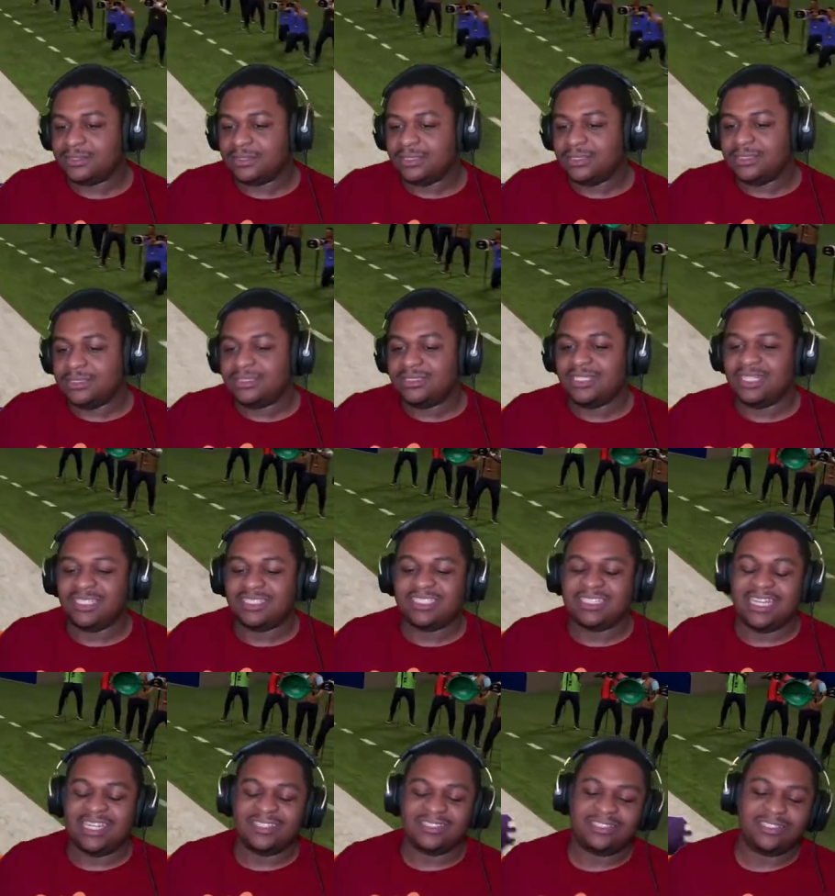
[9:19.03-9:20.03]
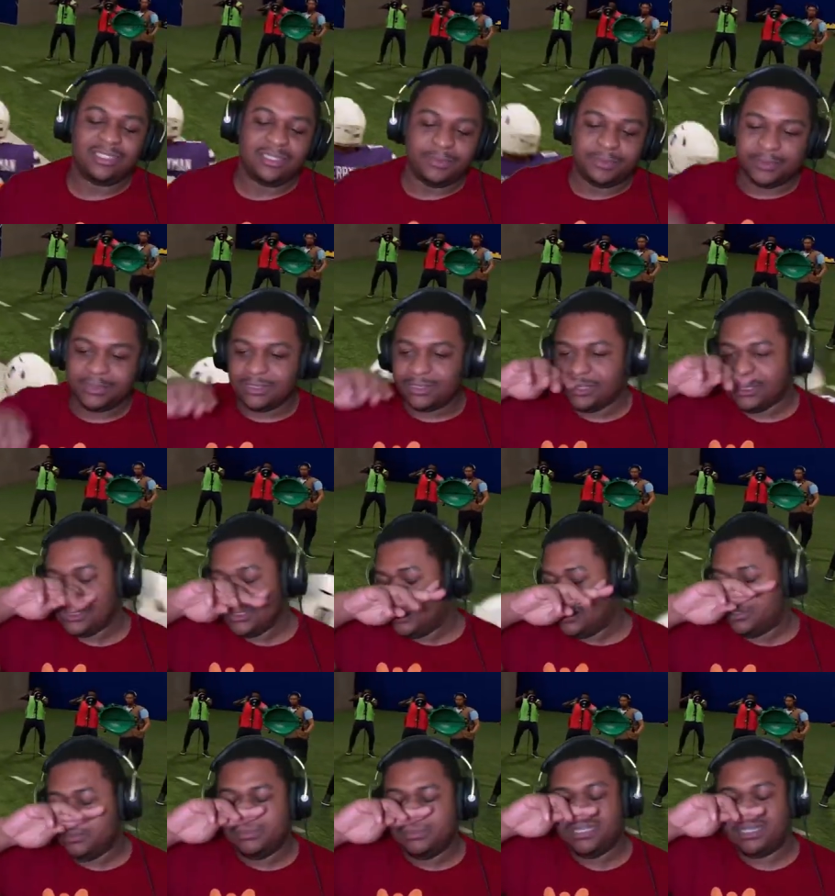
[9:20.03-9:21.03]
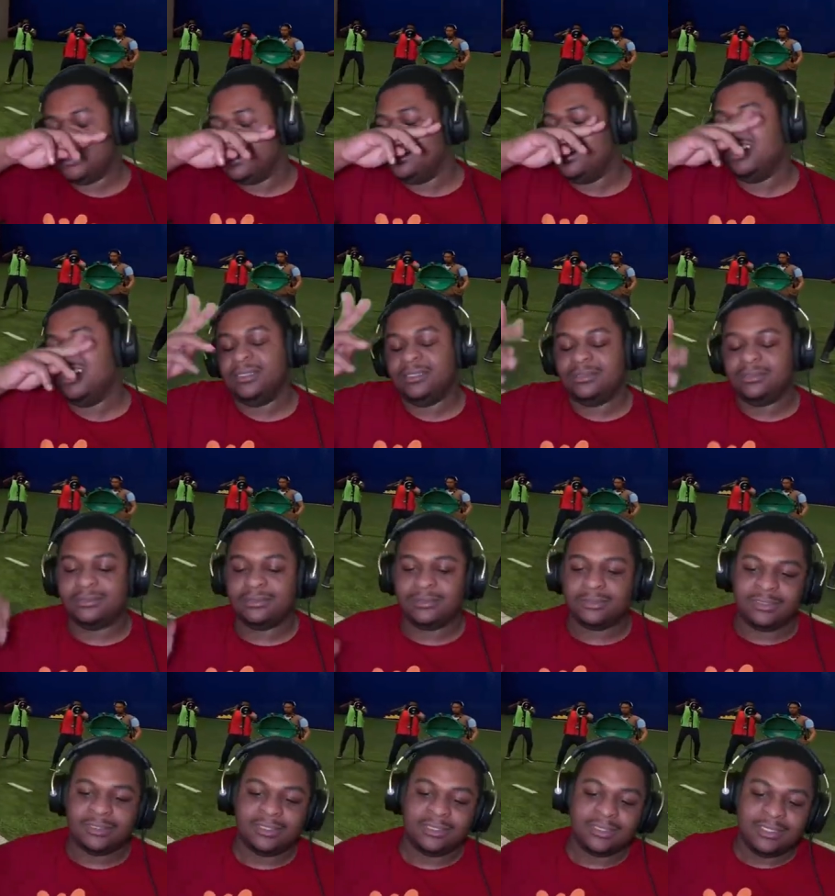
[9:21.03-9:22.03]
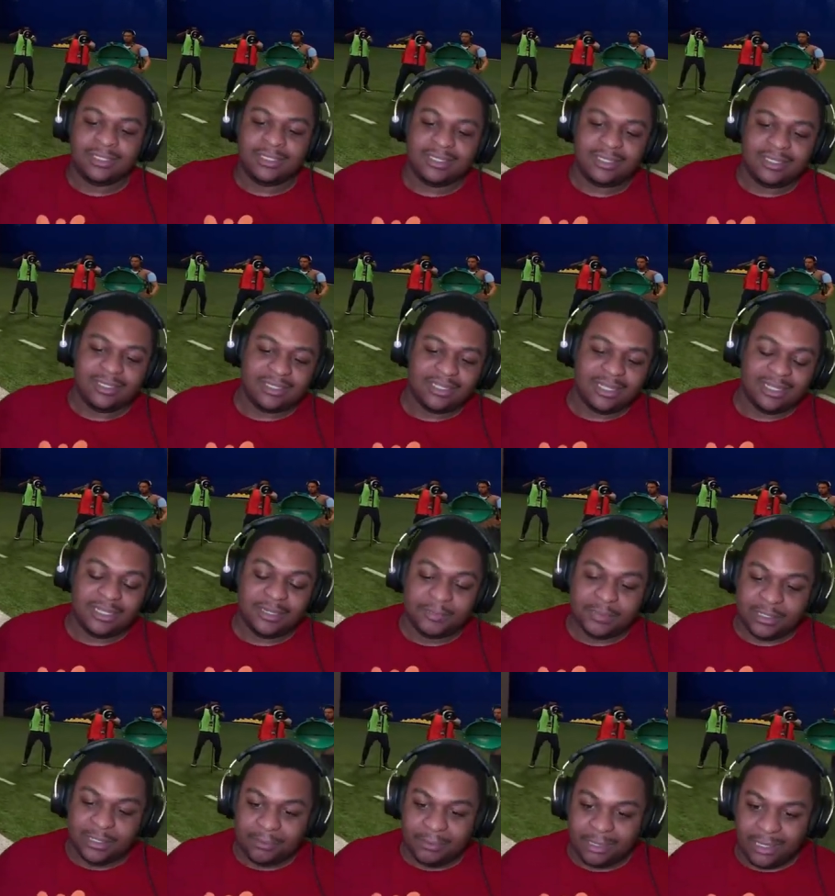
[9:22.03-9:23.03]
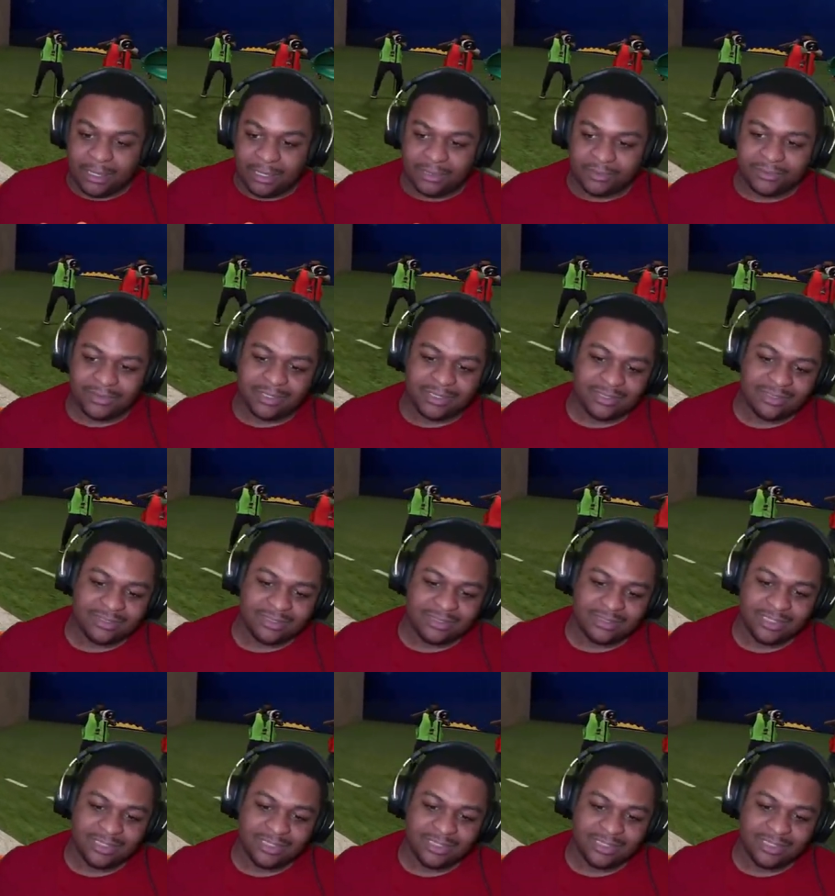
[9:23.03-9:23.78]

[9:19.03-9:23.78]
Touchdown Serpents. Oh my God. I lined up in the power run. They